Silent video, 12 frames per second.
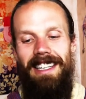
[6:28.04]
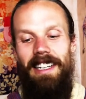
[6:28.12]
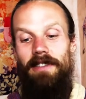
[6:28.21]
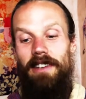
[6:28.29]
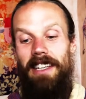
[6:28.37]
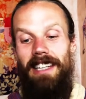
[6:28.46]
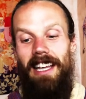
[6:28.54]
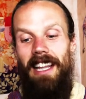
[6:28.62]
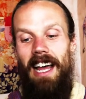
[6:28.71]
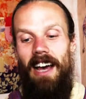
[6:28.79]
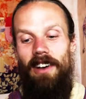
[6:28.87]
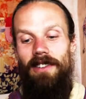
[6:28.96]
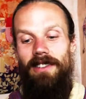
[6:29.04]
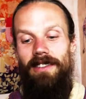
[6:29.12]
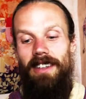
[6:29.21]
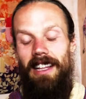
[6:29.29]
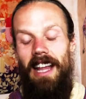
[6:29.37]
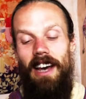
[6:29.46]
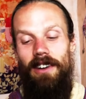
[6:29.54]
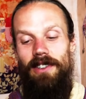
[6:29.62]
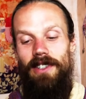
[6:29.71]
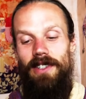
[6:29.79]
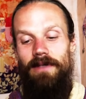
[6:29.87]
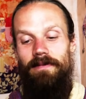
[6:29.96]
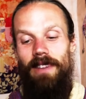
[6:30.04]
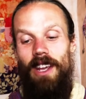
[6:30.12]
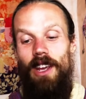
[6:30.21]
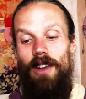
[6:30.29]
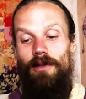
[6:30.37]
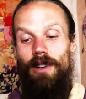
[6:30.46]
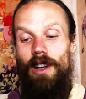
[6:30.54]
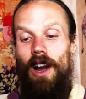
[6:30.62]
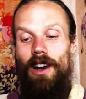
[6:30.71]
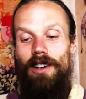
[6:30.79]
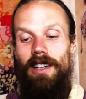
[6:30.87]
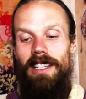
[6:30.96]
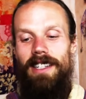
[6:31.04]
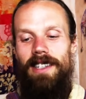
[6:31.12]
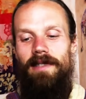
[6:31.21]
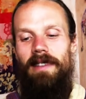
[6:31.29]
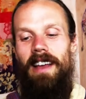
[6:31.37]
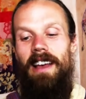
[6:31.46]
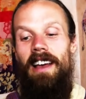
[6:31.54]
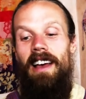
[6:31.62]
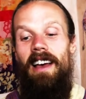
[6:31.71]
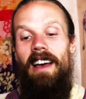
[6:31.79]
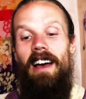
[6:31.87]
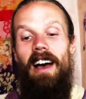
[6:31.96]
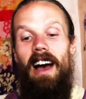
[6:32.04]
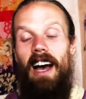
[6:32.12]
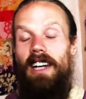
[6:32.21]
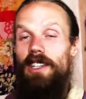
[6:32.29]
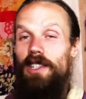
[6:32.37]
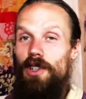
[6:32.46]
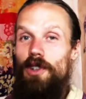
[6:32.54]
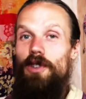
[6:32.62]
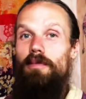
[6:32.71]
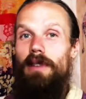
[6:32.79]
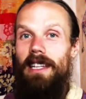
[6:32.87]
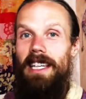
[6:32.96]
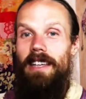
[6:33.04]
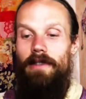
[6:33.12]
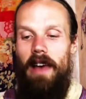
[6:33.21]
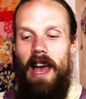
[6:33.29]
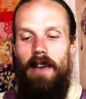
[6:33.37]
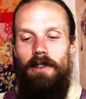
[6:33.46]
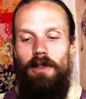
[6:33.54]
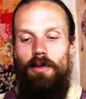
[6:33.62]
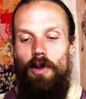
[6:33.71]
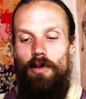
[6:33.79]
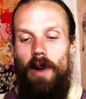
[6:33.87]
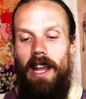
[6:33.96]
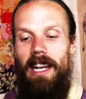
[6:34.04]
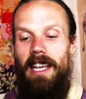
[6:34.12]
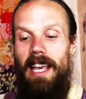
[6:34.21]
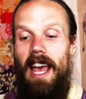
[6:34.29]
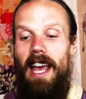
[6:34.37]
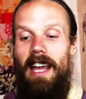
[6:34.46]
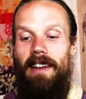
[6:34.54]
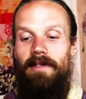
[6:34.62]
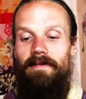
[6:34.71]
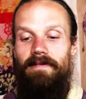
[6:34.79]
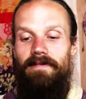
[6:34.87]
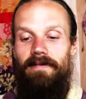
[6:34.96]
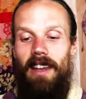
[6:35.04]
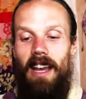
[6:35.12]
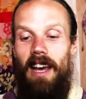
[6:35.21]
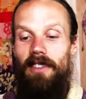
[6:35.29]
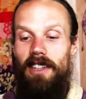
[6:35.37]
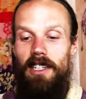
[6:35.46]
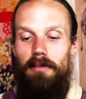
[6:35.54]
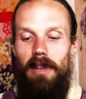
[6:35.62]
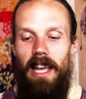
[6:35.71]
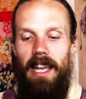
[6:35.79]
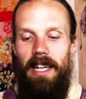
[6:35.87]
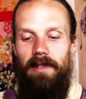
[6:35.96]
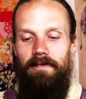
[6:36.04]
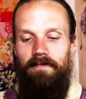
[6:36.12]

living in the clown, clouds. Regardless, I do believe heaven will reign again on this planet.